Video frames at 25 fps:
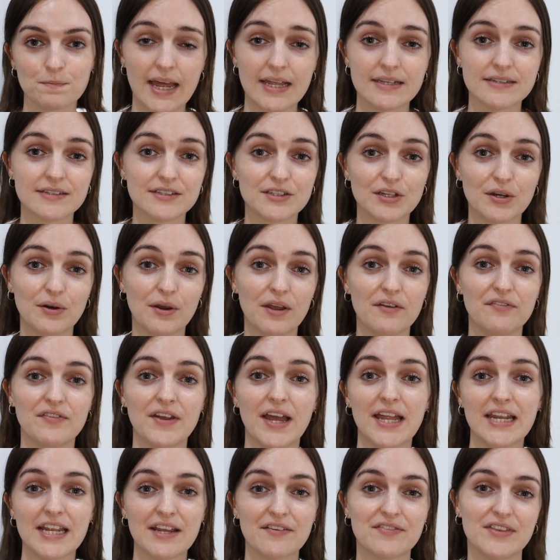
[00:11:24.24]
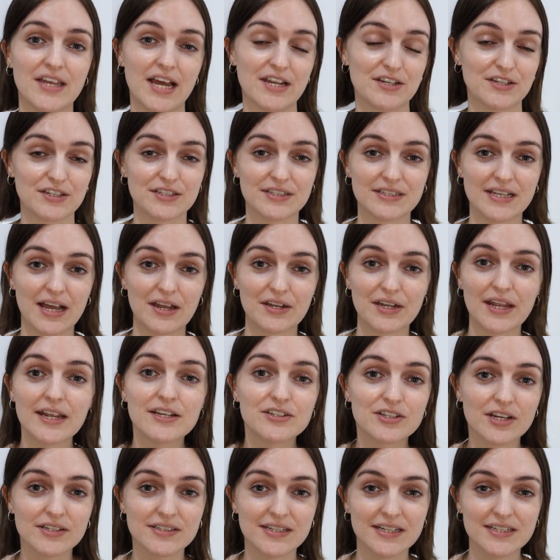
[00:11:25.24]
And so if any of that does sound
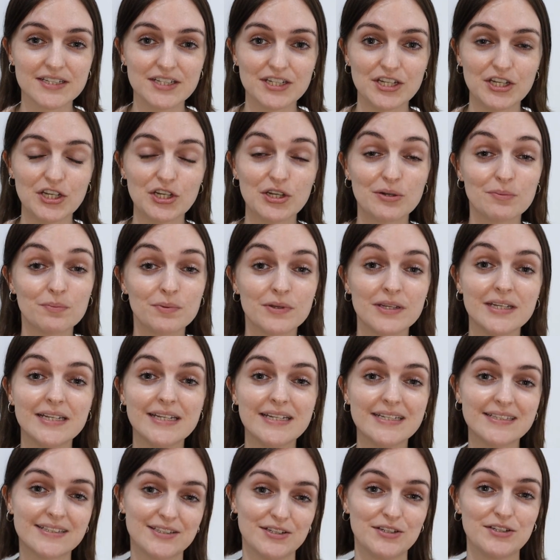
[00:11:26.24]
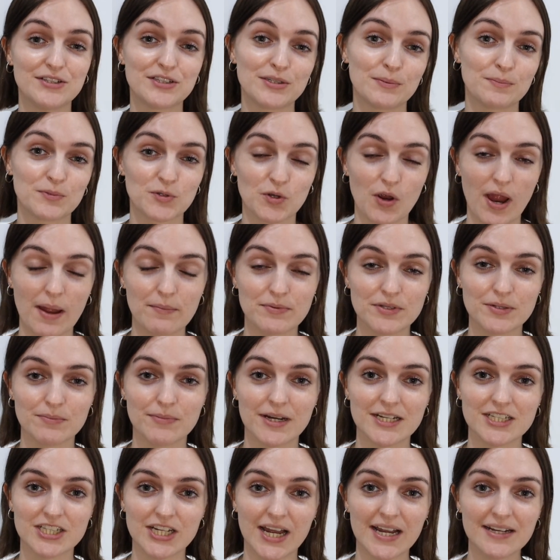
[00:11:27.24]
interesting to you, please do subscribe to
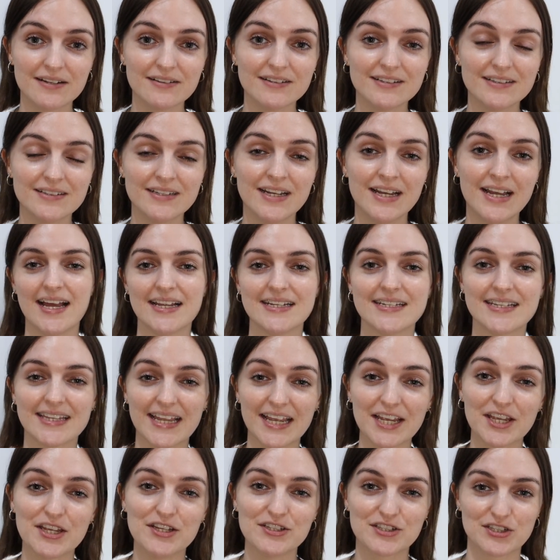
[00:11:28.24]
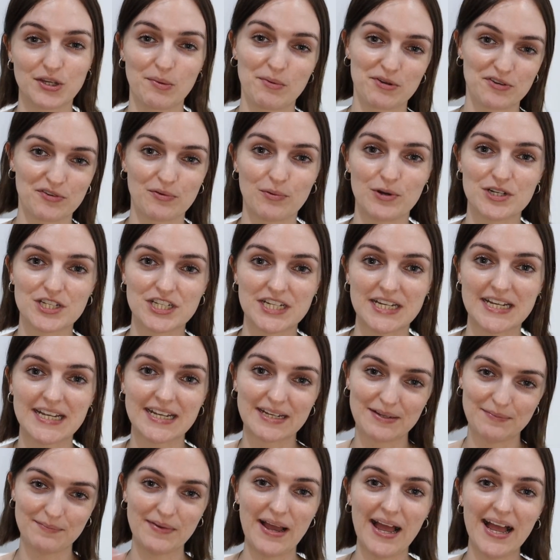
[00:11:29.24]
my channel, and thank you so much for
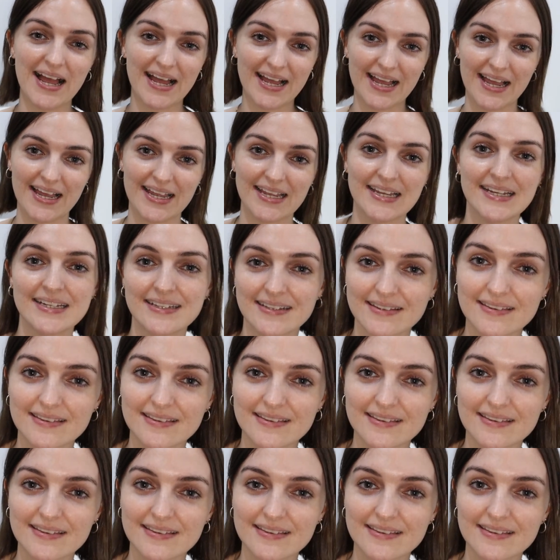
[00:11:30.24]
watching. Bye!